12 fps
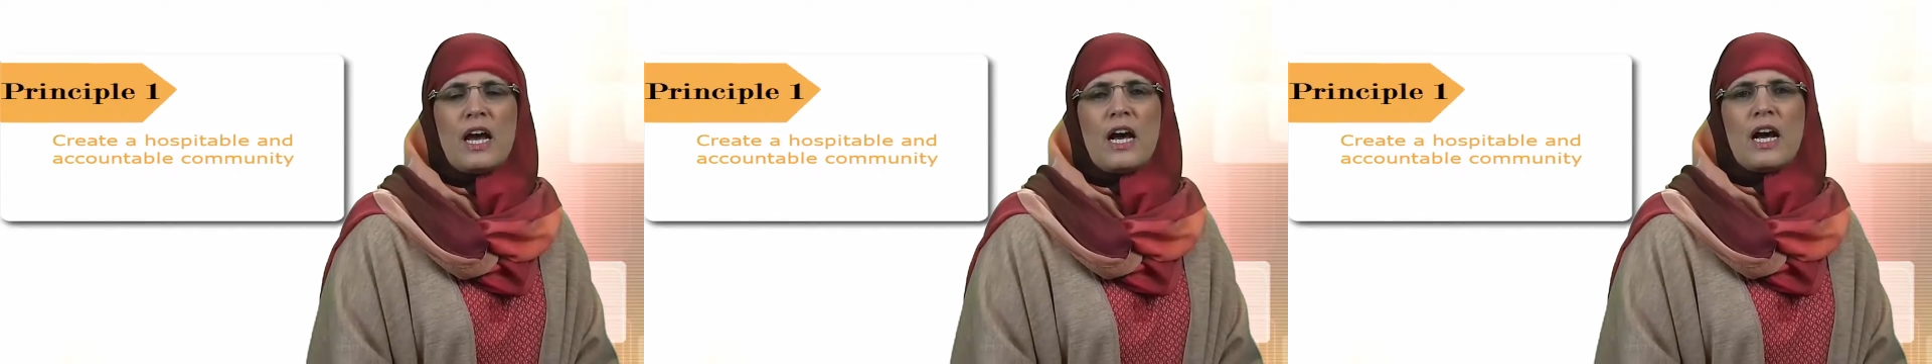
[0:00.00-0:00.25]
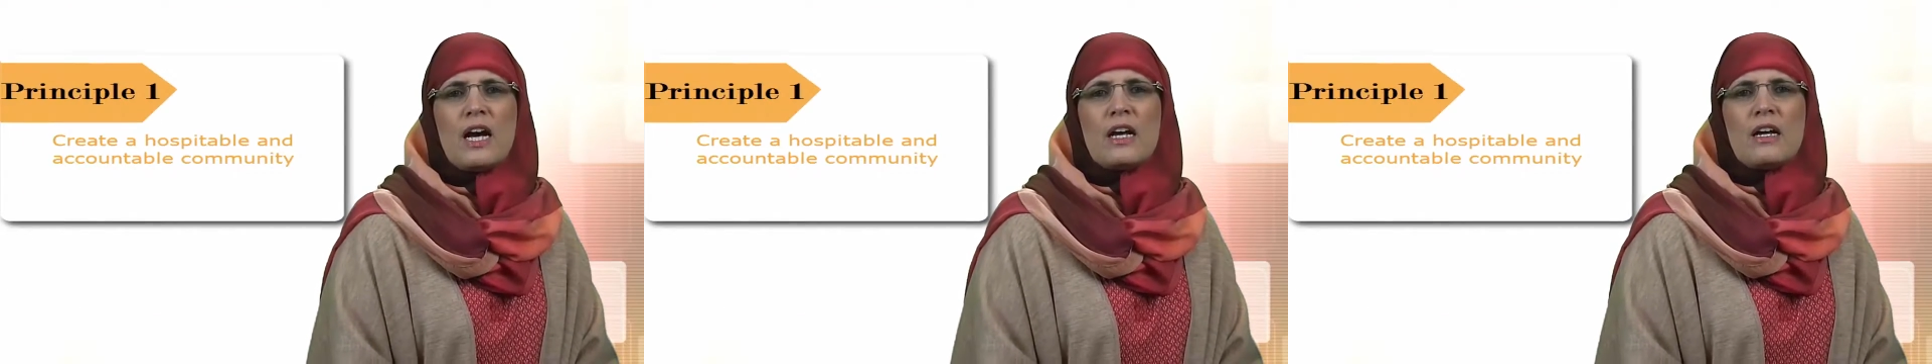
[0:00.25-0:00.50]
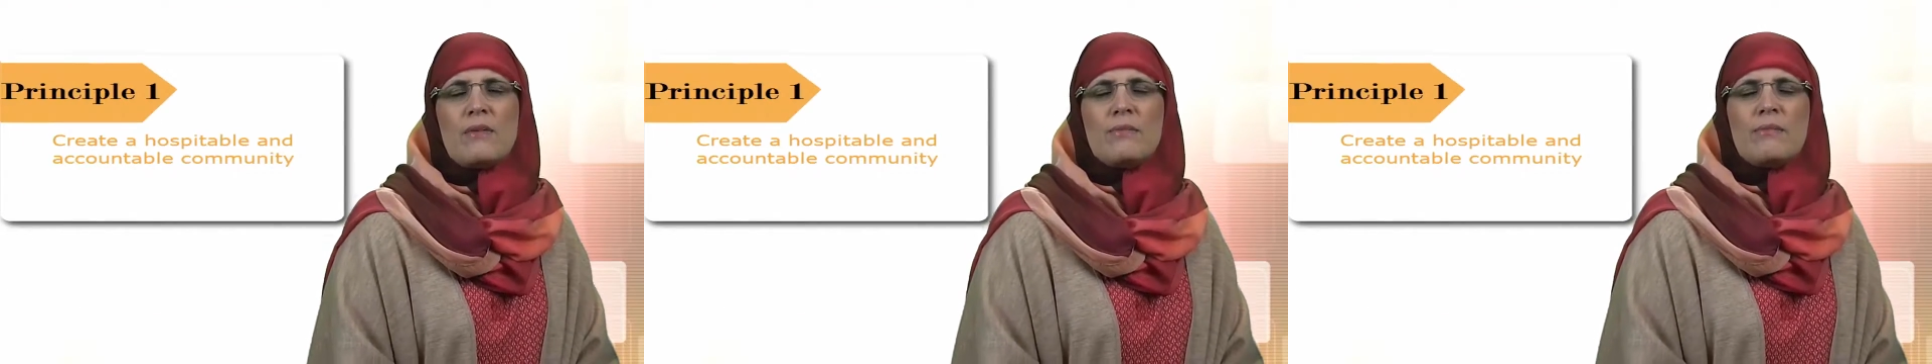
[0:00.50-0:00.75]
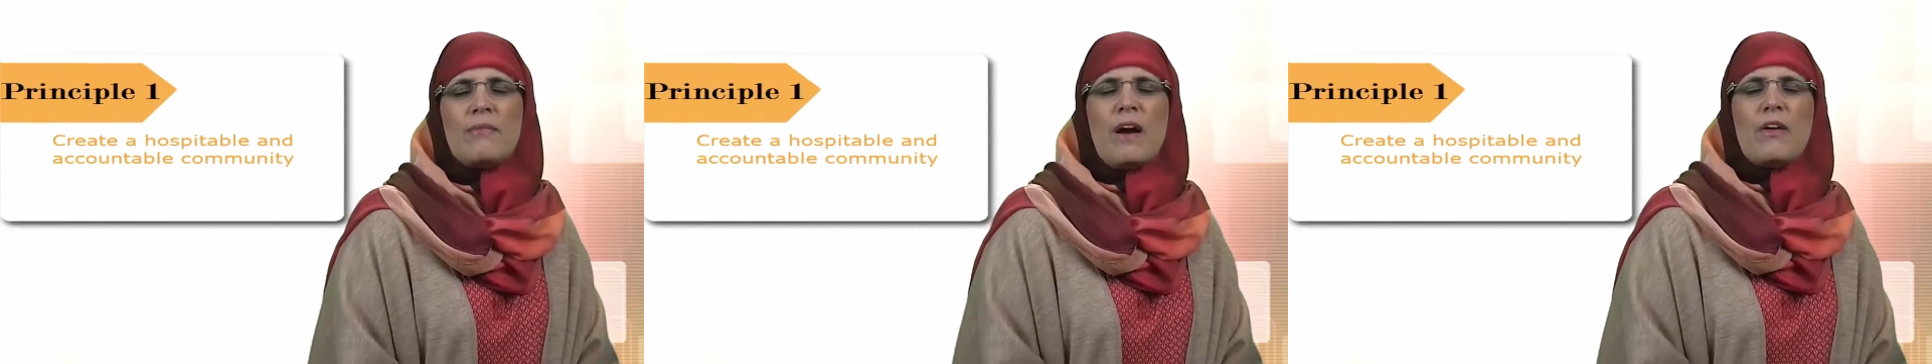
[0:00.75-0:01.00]

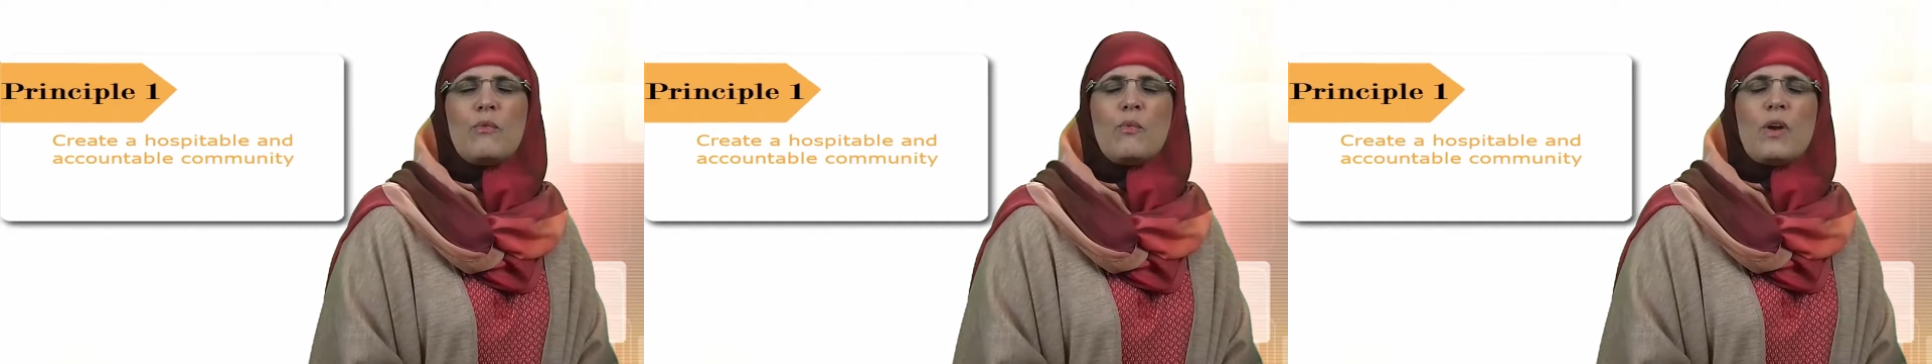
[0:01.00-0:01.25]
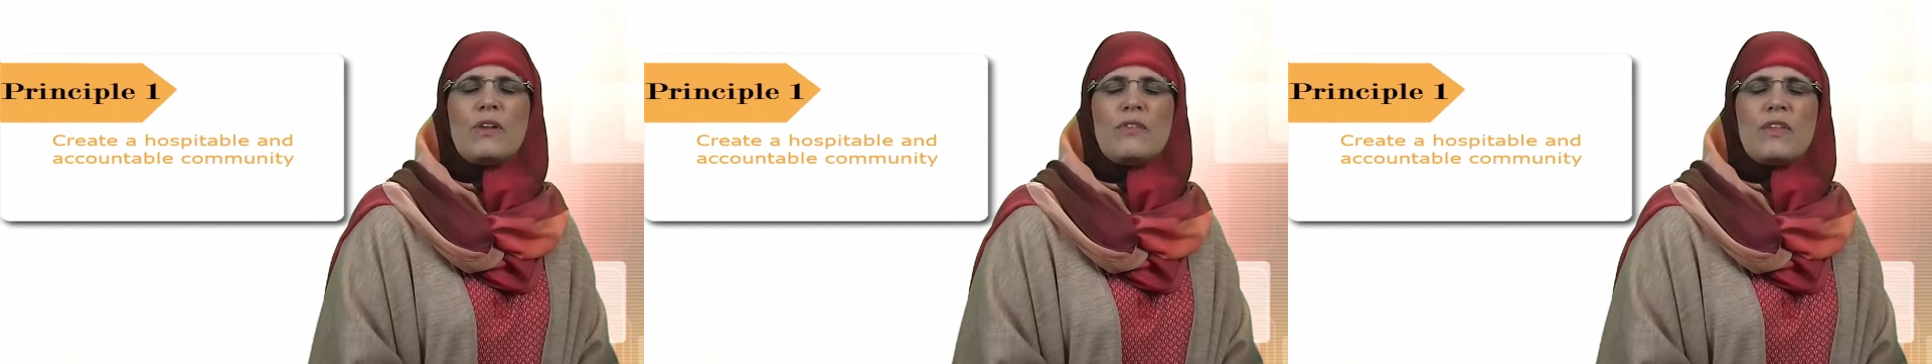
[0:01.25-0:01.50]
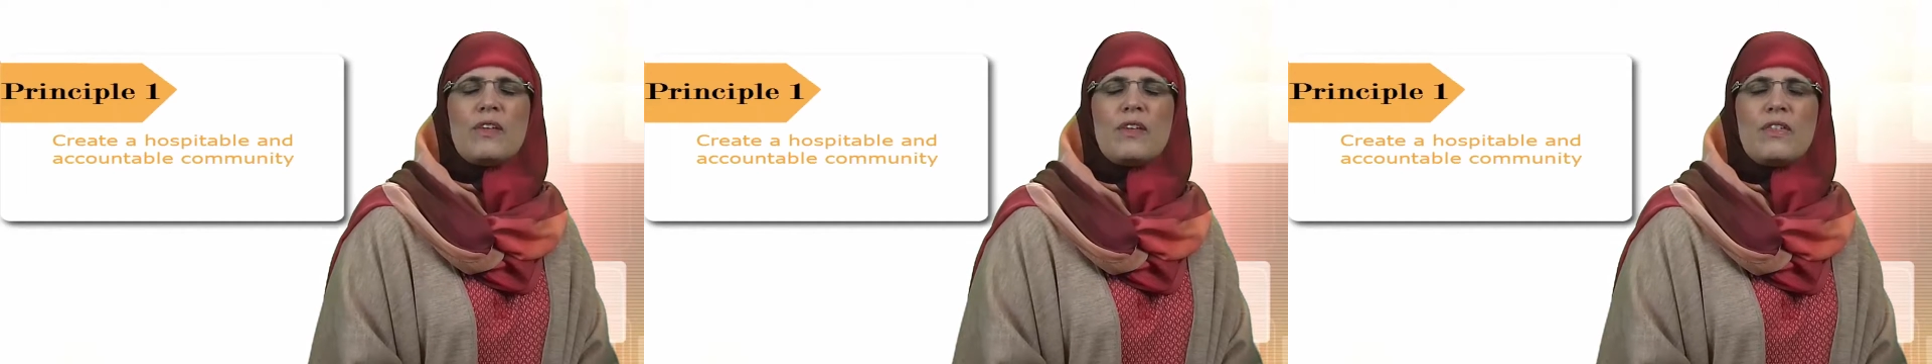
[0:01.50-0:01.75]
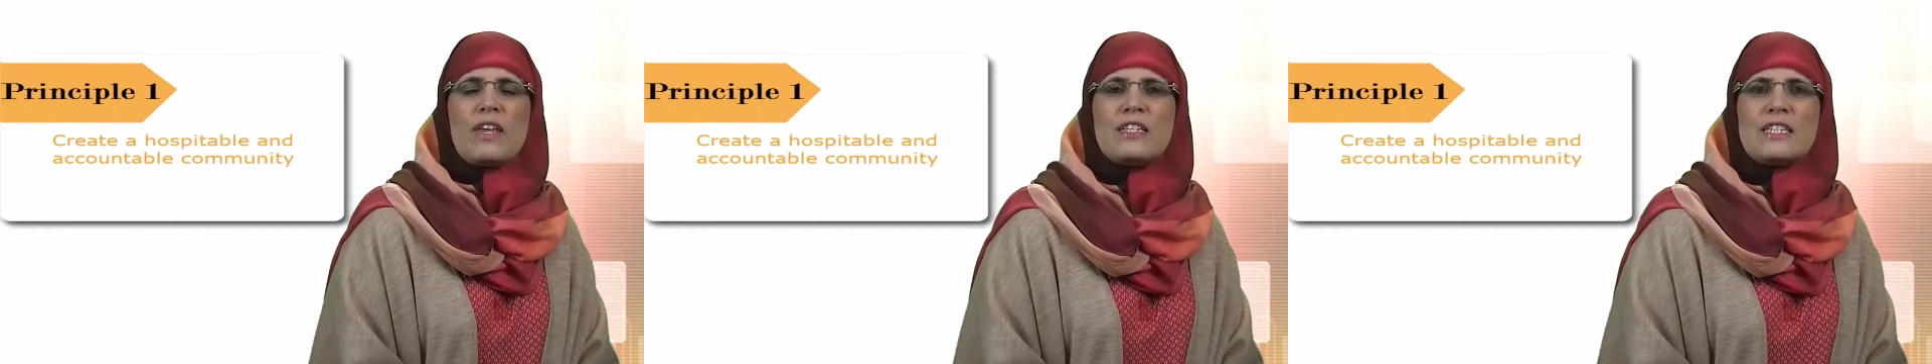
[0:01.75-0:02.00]
One of the
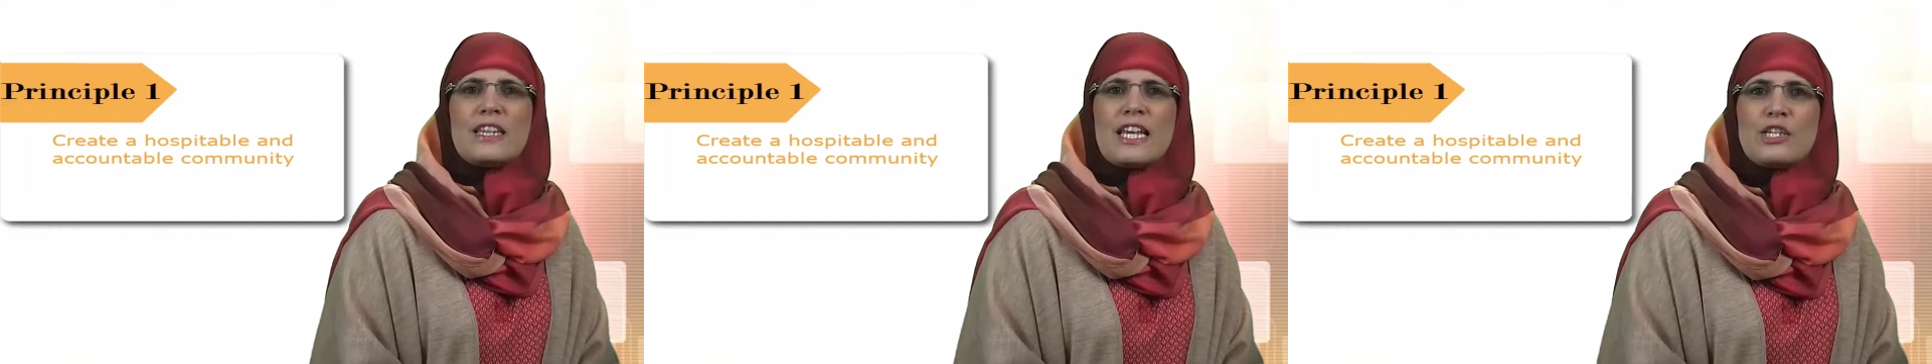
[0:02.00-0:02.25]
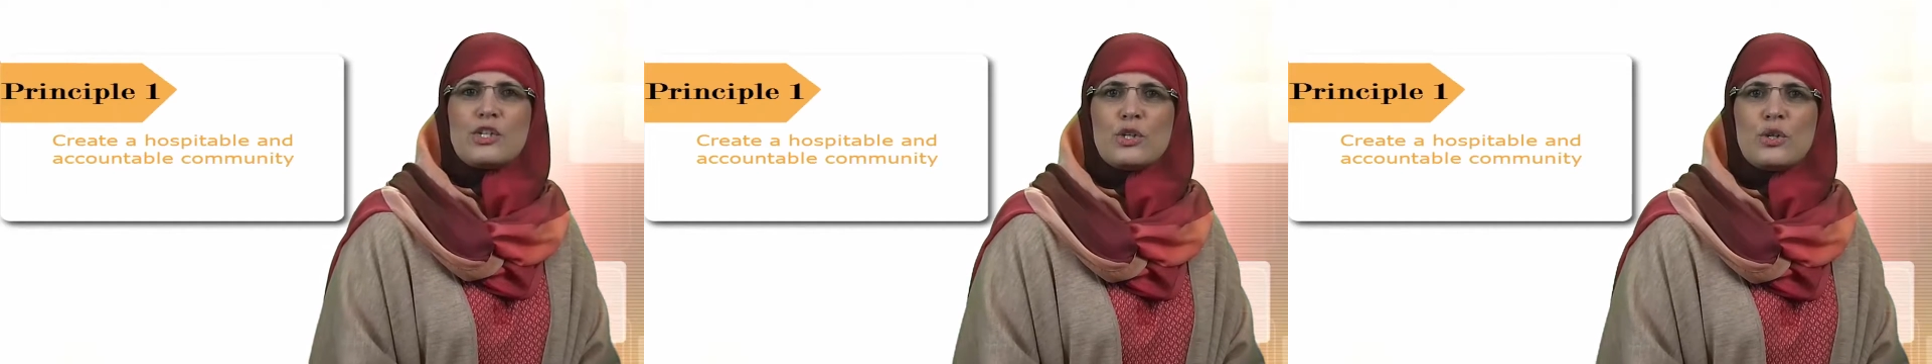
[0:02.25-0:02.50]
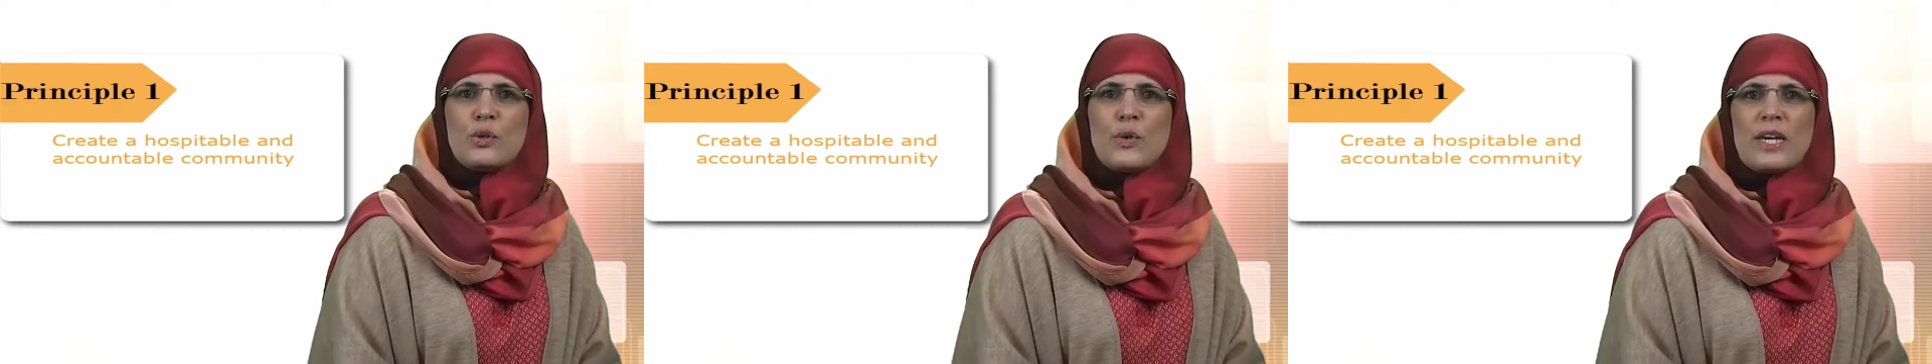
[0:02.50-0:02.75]
things that they do